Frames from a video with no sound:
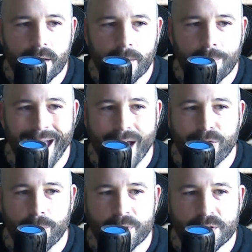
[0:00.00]
back
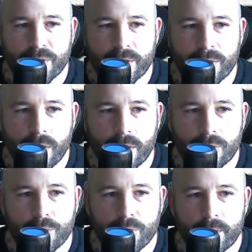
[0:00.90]
from Pacific
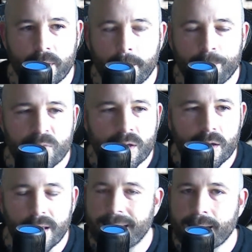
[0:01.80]
Lutheran.
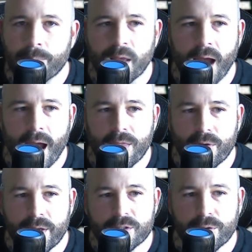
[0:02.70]
He didn't play either.
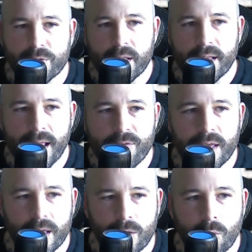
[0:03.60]
He served in the Navy
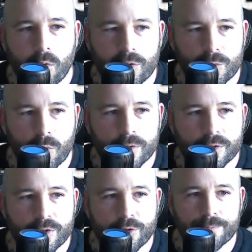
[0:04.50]
in World War
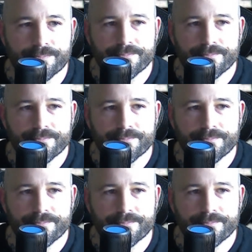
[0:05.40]
II.